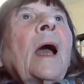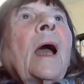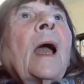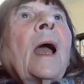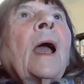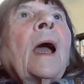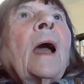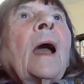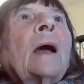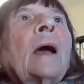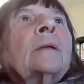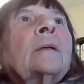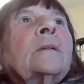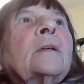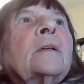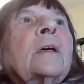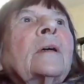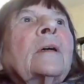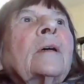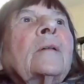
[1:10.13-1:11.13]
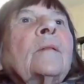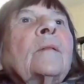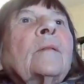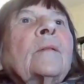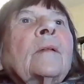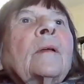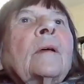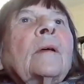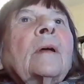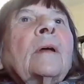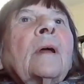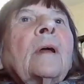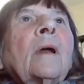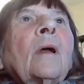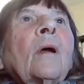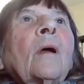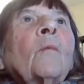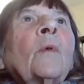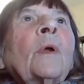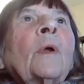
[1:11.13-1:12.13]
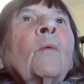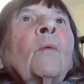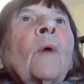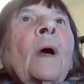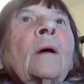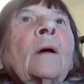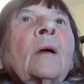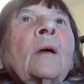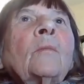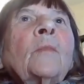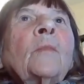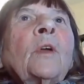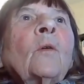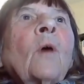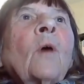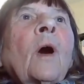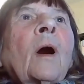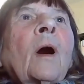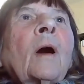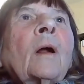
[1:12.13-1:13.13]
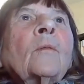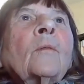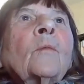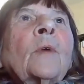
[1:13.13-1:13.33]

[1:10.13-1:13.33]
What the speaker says: And we welcome you all.